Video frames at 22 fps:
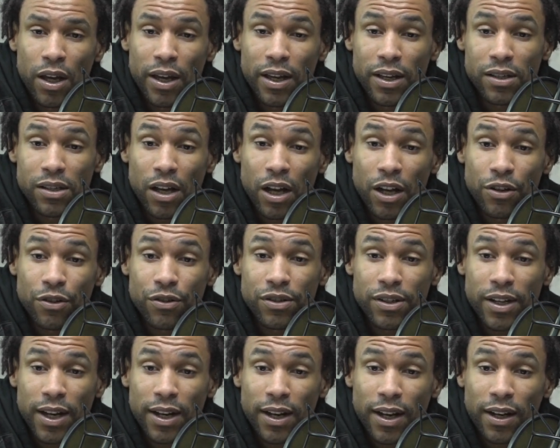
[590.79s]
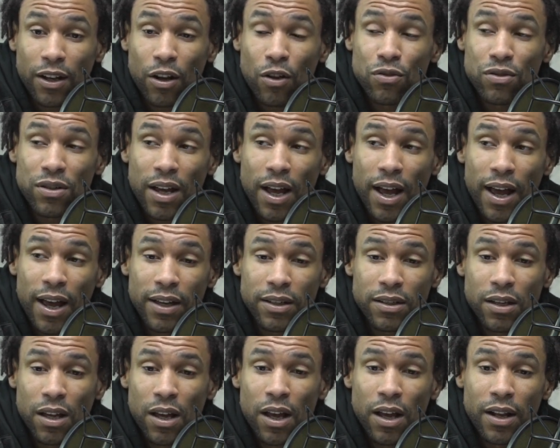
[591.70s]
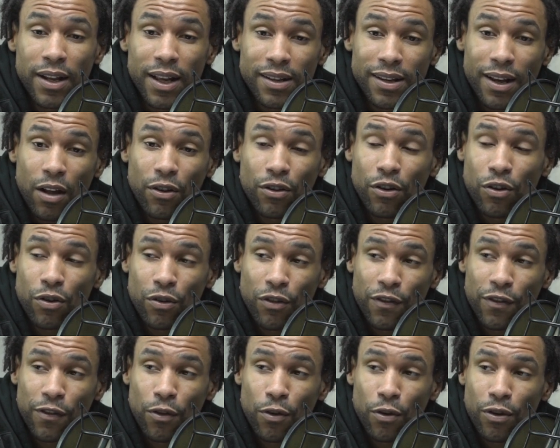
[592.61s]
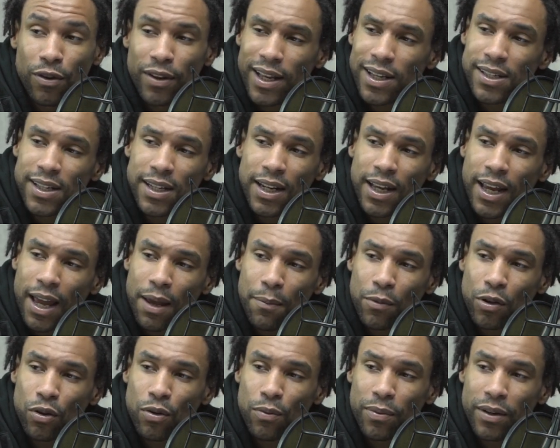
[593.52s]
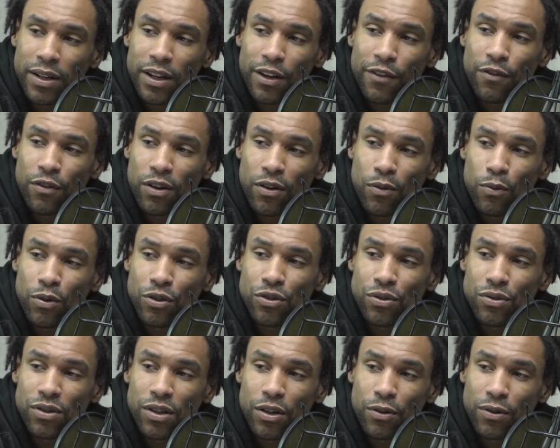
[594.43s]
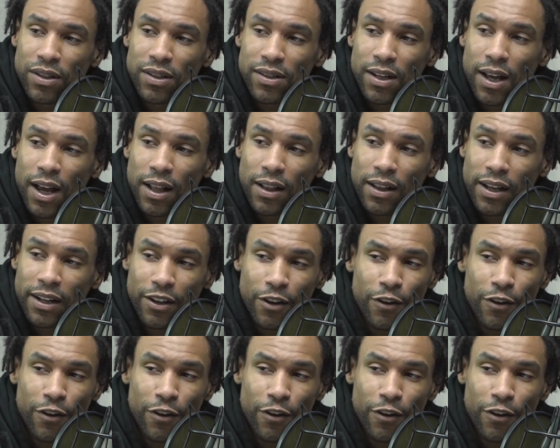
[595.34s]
is understand that those guys that's out there on the floor, they see the game a little bit different than what you see on the sideline.